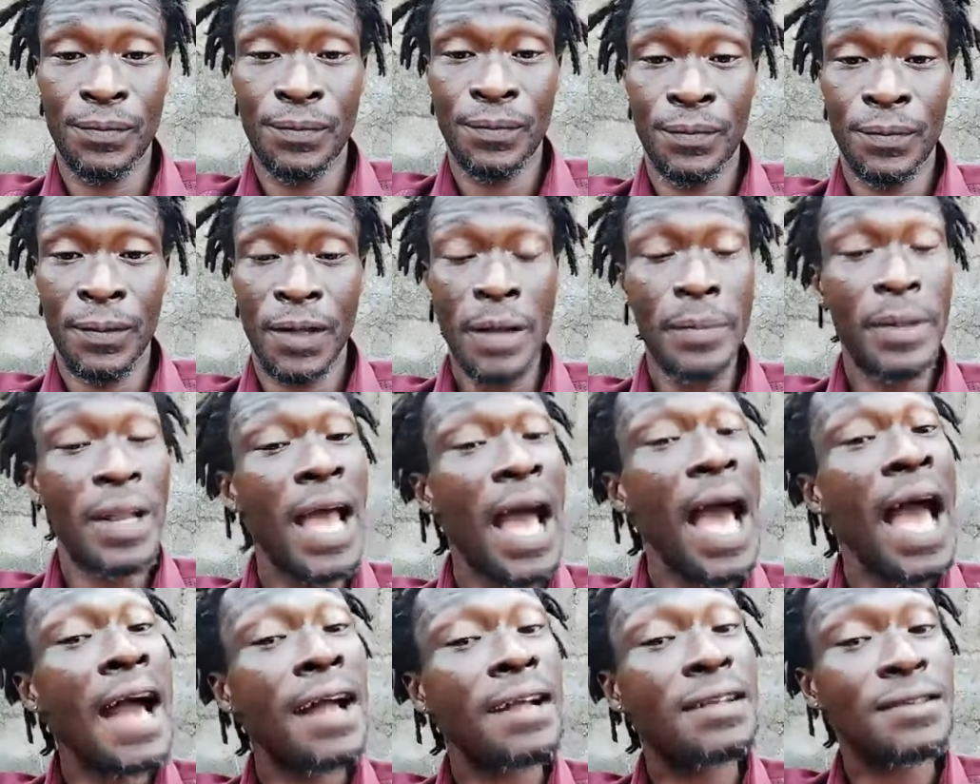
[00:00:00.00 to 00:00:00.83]
If they
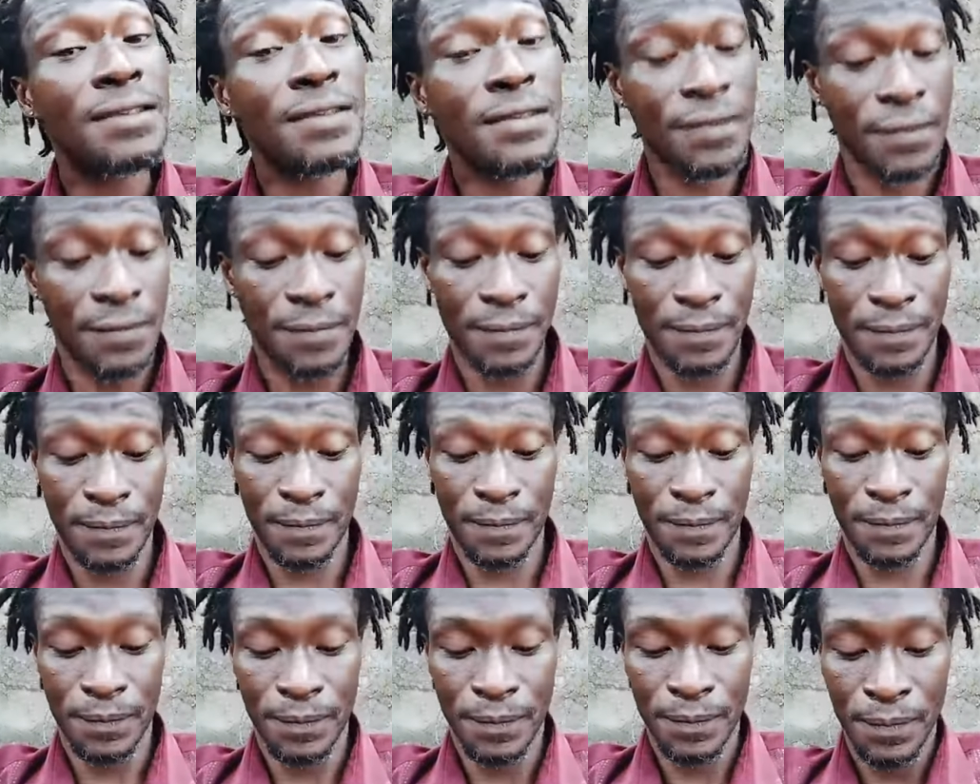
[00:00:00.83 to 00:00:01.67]
act,
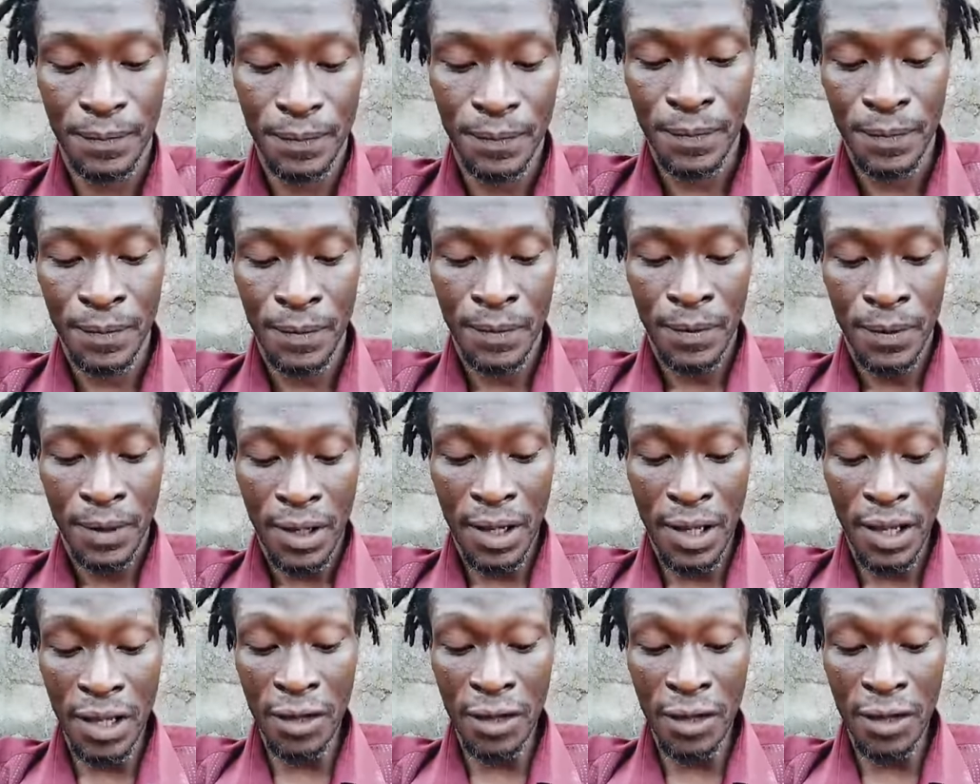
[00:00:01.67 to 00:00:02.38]
it